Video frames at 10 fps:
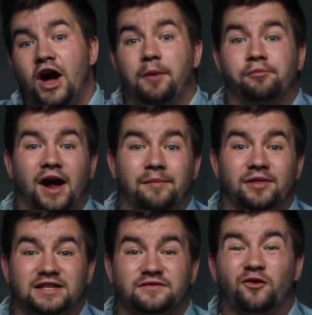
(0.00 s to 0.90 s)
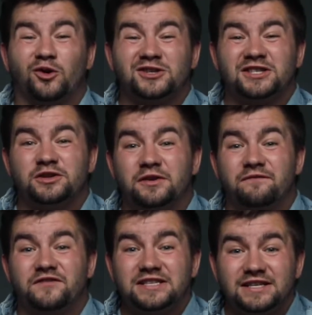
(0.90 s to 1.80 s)
A prime lens forces you to
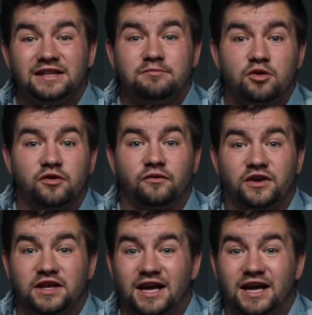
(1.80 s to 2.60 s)
physically move your feet